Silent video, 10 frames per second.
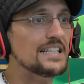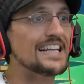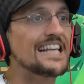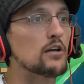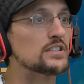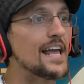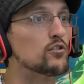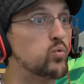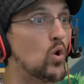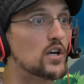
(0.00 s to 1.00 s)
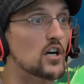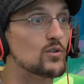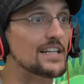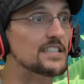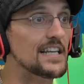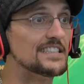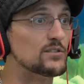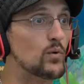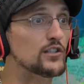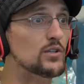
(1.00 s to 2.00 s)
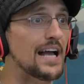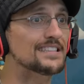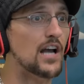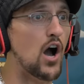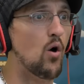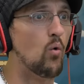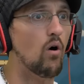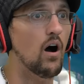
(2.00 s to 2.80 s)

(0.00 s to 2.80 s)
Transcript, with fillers: That's how sails work. Congratulations. Where'd you guys go?